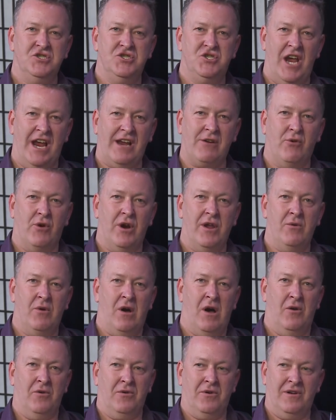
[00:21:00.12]
Jack
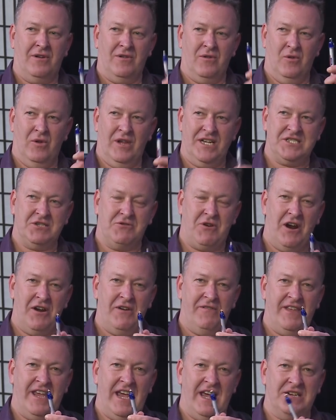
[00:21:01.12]
Rewalt. Let's throw
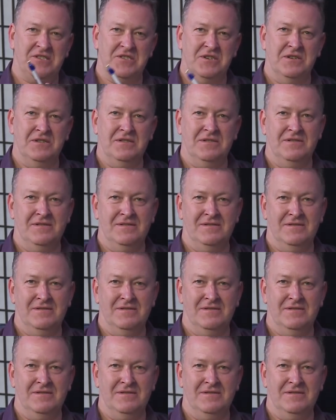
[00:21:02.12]
to the action.